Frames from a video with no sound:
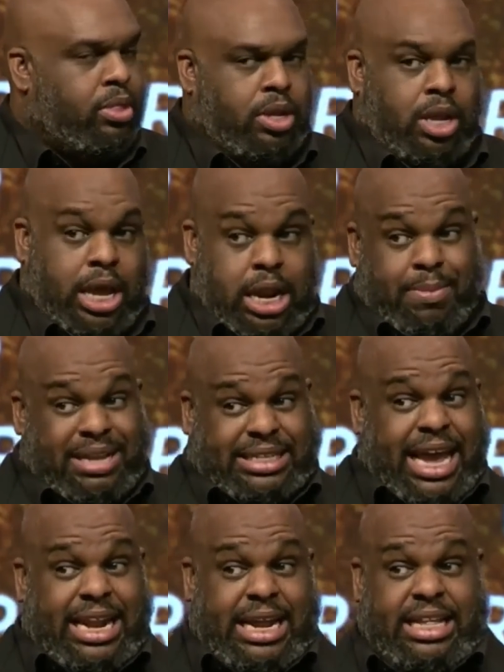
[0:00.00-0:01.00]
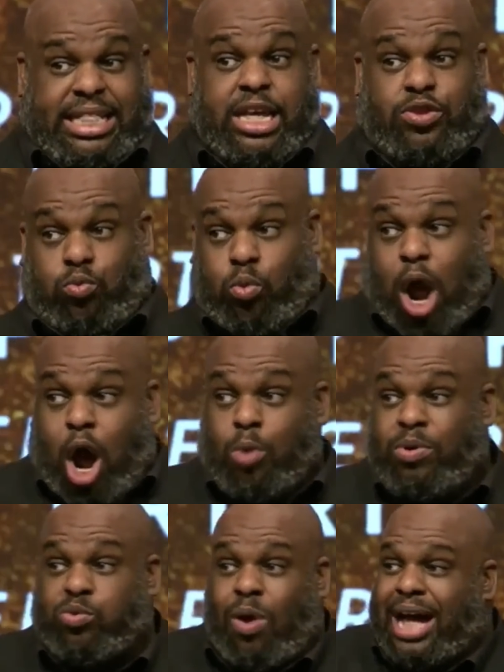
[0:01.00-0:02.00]
And am I saying anything's wrong
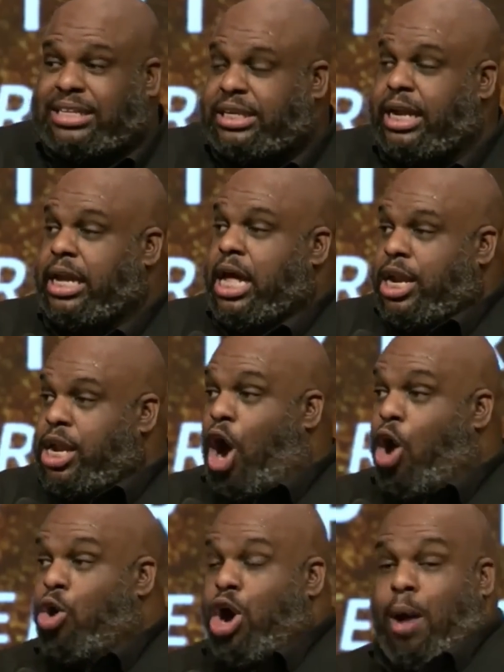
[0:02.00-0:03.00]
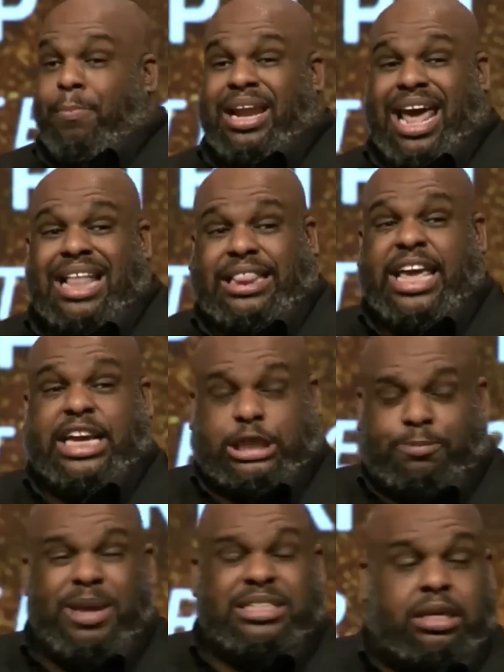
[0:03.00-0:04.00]
with watching? No, but at the
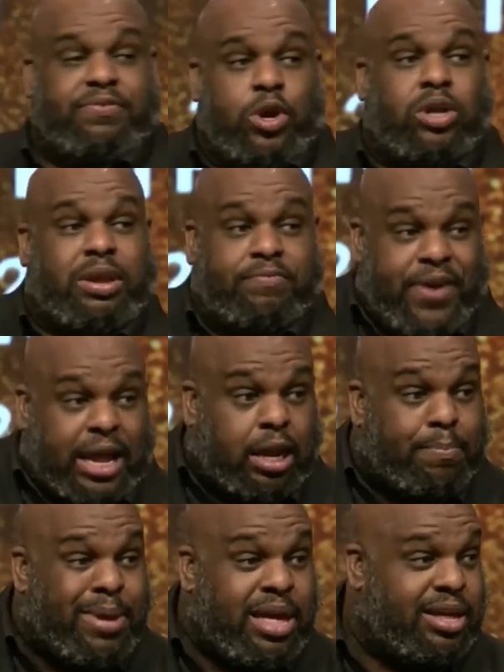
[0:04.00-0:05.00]
expense of your development.